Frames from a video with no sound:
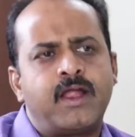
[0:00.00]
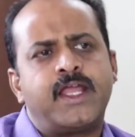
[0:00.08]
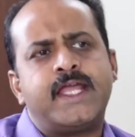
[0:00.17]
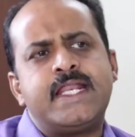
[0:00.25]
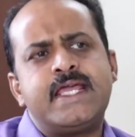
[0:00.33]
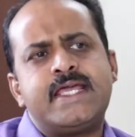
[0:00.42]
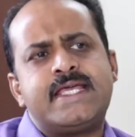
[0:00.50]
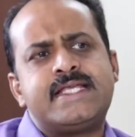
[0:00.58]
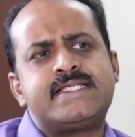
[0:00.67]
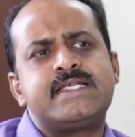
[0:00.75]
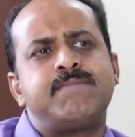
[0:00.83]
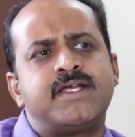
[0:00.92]
Any
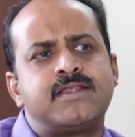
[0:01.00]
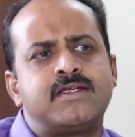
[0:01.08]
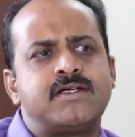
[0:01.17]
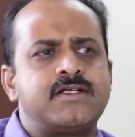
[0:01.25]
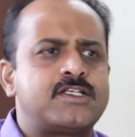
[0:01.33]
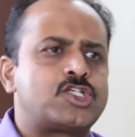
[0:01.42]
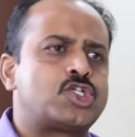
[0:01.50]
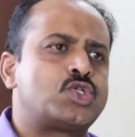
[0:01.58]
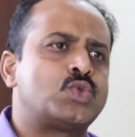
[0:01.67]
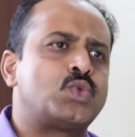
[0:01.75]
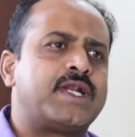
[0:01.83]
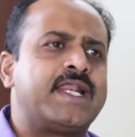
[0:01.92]
easy methods
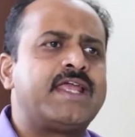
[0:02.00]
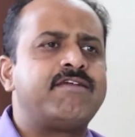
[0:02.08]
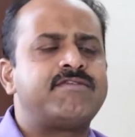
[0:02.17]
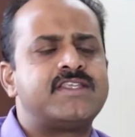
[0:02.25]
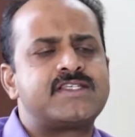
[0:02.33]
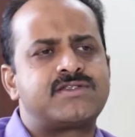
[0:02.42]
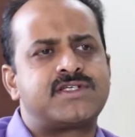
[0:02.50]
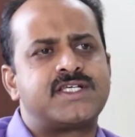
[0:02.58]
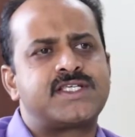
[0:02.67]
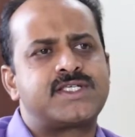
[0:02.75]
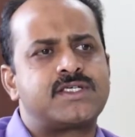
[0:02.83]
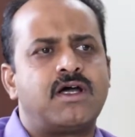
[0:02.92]
to relieve the
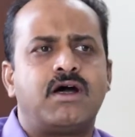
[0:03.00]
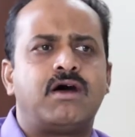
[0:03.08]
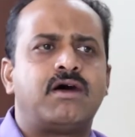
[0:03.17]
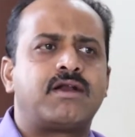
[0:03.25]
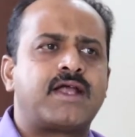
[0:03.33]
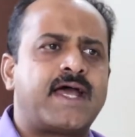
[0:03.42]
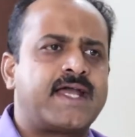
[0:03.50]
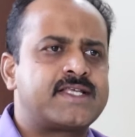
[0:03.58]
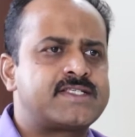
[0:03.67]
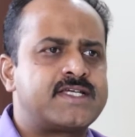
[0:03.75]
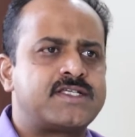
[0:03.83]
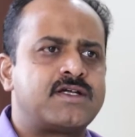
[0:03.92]
stress or
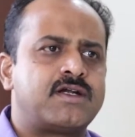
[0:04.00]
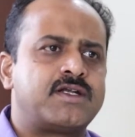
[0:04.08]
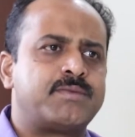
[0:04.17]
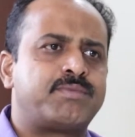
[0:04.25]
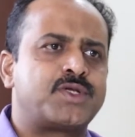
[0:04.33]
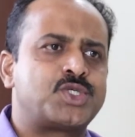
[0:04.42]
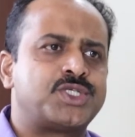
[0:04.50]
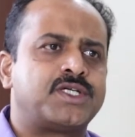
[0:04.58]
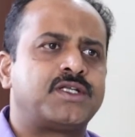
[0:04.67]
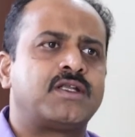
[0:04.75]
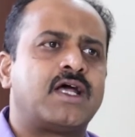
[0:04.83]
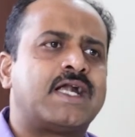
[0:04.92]
anxiety or
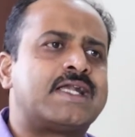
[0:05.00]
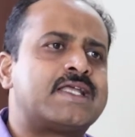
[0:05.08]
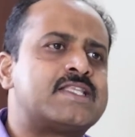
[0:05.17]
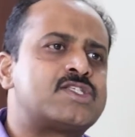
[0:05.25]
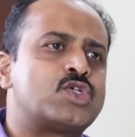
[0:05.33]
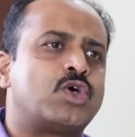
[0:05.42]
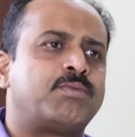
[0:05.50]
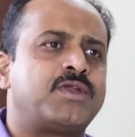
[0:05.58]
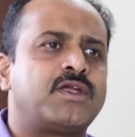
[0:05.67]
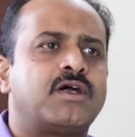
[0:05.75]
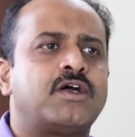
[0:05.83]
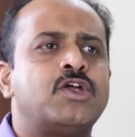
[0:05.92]
depression and
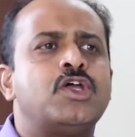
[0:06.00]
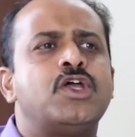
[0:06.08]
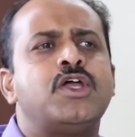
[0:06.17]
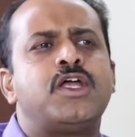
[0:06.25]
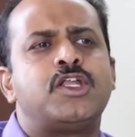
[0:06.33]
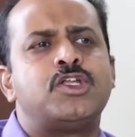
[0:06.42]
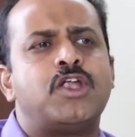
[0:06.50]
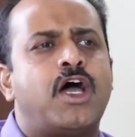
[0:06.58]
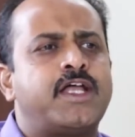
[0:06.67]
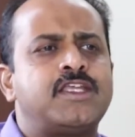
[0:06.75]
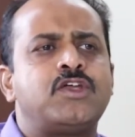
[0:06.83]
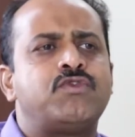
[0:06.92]
insomnia?
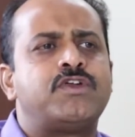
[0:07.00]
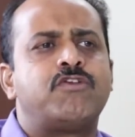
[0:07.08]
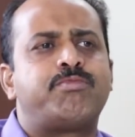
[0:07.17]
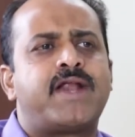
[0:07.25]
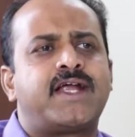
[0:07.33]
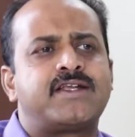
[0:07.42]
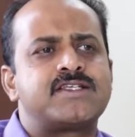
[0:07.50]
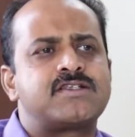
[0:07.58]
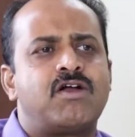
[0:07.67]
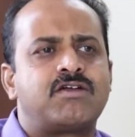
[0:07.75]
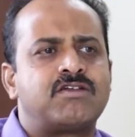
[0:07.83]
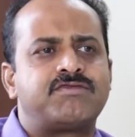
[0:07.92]
I think you would have practiced a
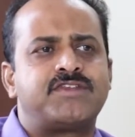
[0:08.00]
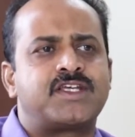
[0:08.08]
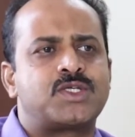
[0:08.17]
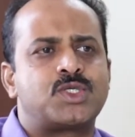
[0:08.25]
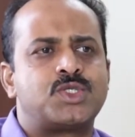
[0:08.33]
lot of things.